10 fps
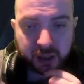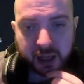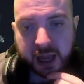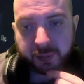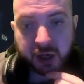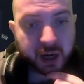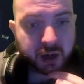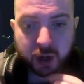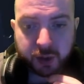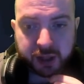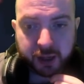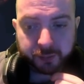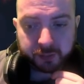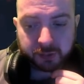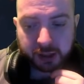Totally agree with you.
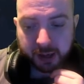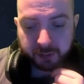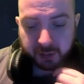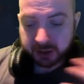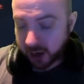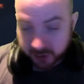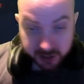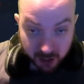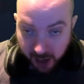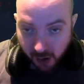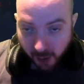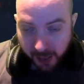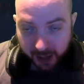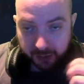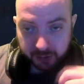The sales are still going on
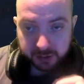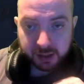though.